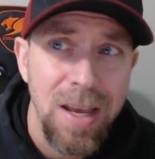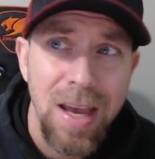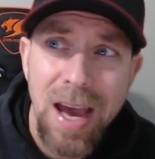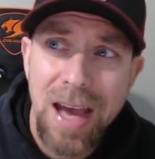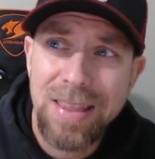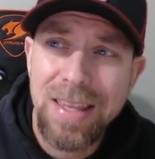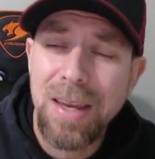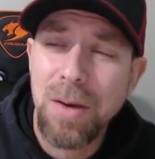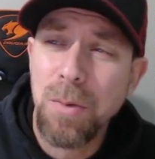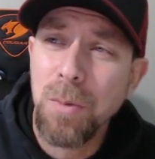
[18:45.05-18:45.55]
I
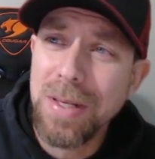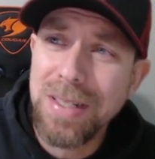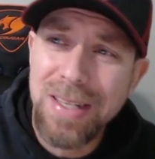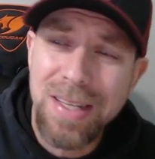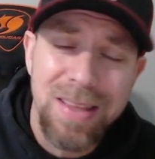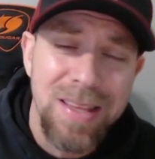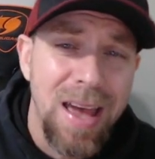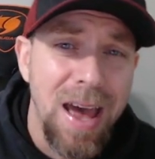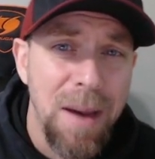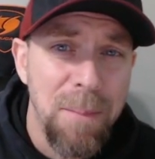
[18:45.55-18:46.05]
think we
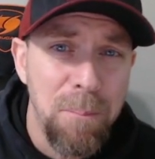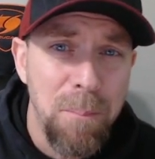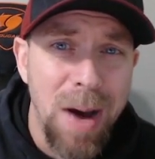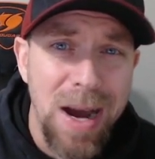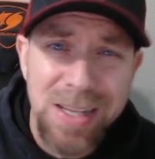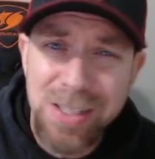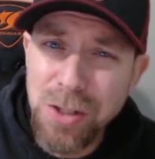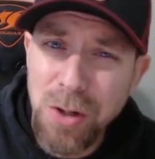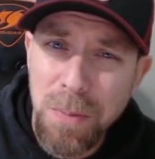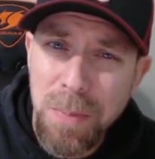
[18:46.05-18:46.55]
did that
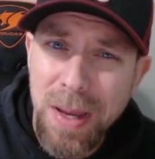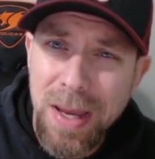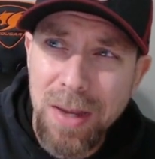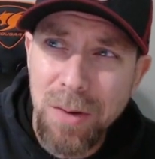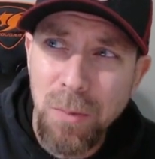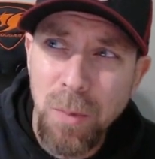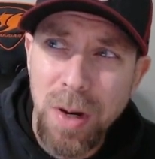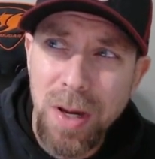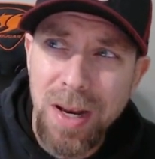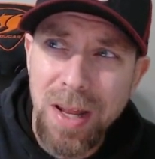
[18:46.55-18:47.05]
Macho
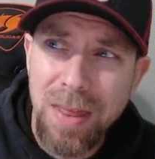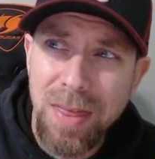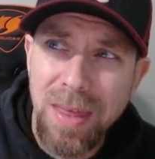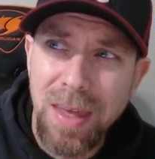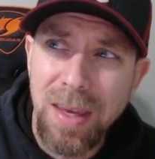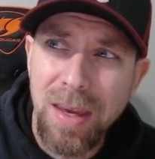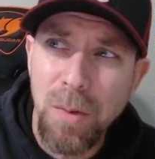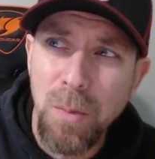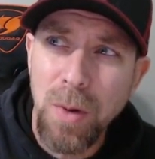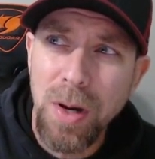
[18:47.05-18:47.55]
Man one, I
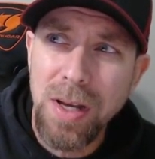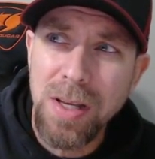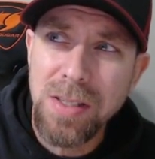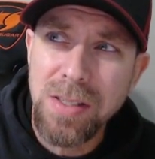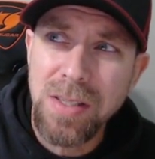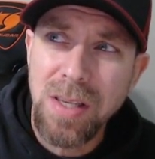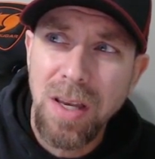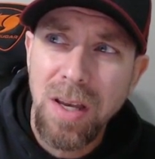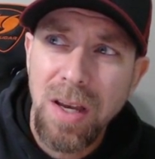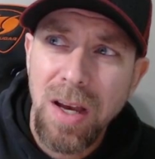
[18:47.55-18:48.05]
think it
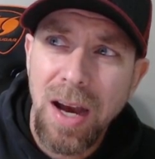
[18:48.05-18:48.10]
was.